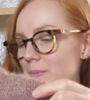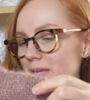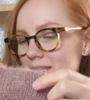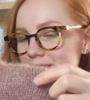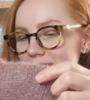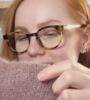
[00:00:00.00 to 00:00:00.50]

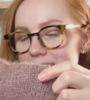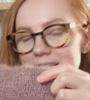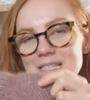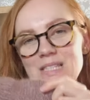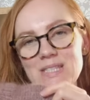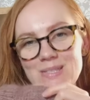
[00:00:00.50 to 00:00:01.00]
because
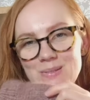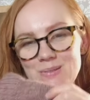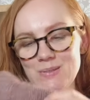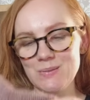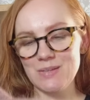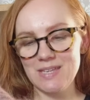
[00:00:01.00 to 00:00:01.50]
this is
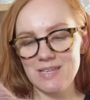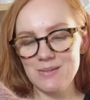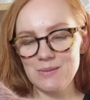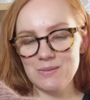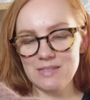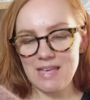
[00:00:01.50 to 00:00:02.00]
so
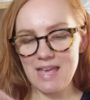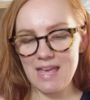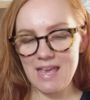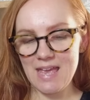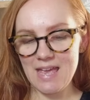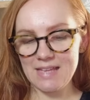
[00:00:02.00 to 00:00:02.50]
cute,
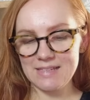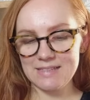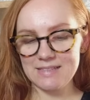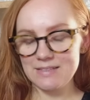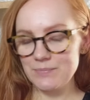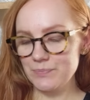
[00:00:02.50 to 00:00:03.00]

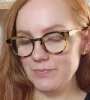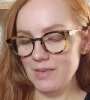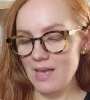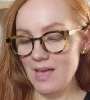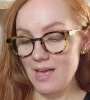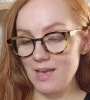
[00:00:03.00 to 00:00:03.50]
and
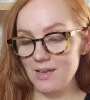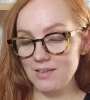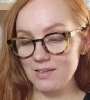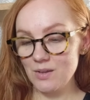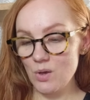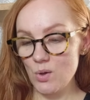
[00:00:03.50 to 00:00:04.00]
I
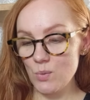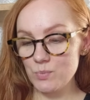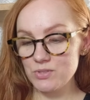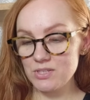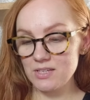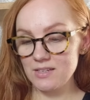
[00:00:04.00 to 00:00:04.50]

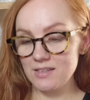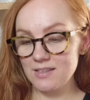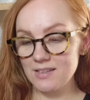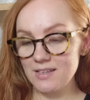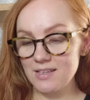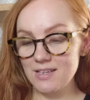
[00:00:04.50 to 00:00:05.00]
hope
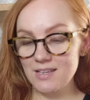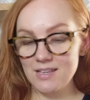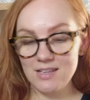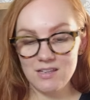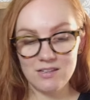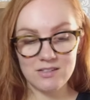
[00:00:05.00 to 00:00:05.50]
she
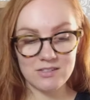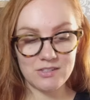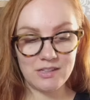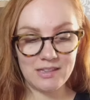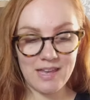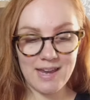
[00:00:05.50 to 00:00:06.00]

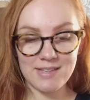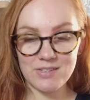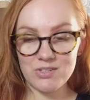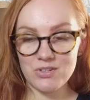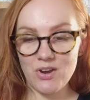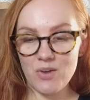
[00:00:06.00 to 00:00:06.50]

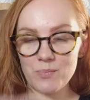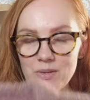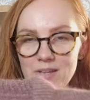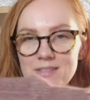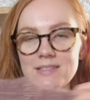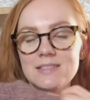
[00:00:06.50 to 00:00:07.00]
liked the yarn,
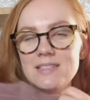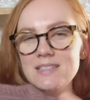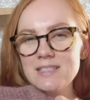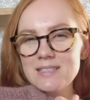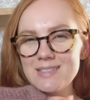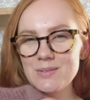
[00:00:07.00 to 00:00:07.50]
because
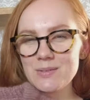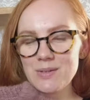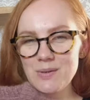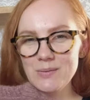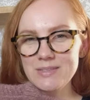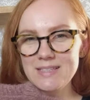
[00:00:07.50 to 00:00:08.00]
this is so
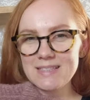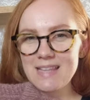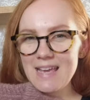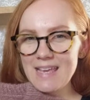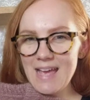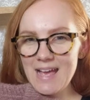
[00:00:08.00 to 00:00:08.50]
cozy. It's
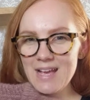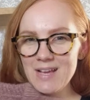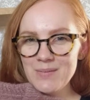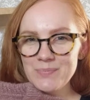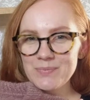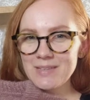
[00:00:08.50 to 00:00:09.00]
like a
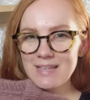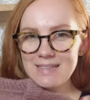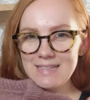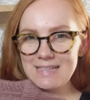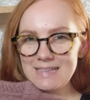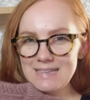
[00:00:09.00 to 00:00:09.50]

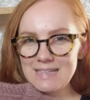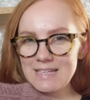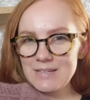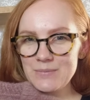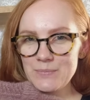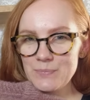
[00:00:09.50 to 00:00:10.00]
little